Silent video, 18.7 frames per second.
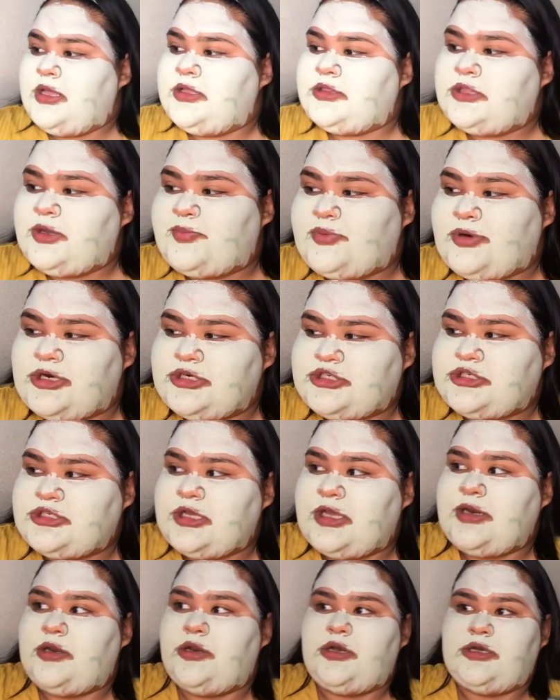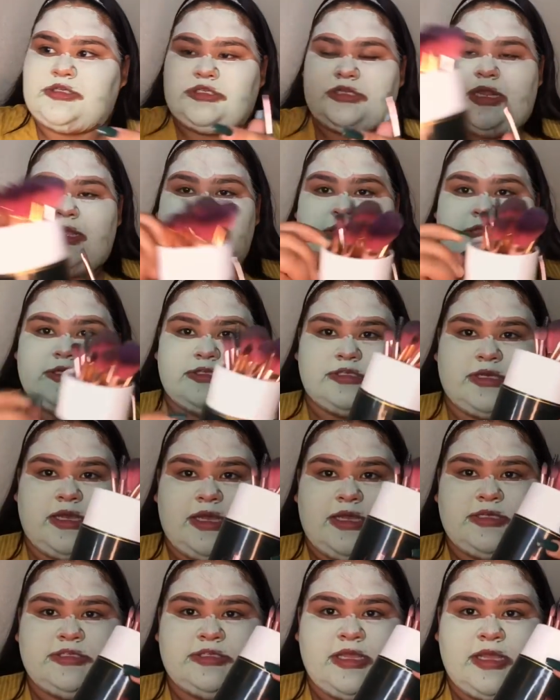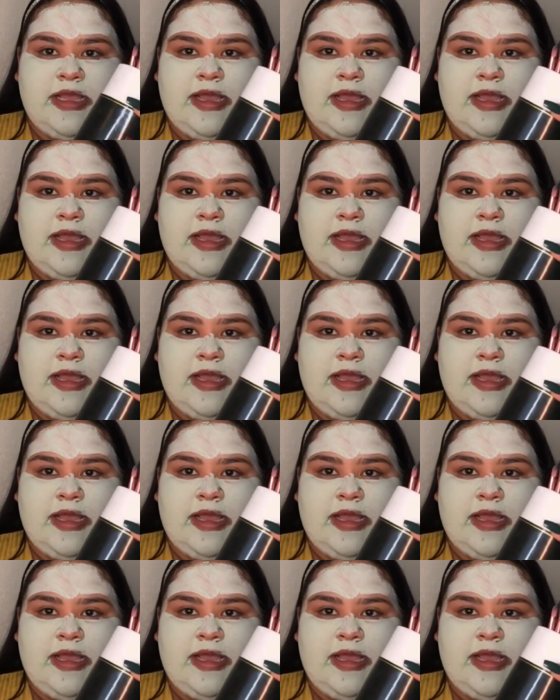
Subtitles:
The brush set looks like this, guys.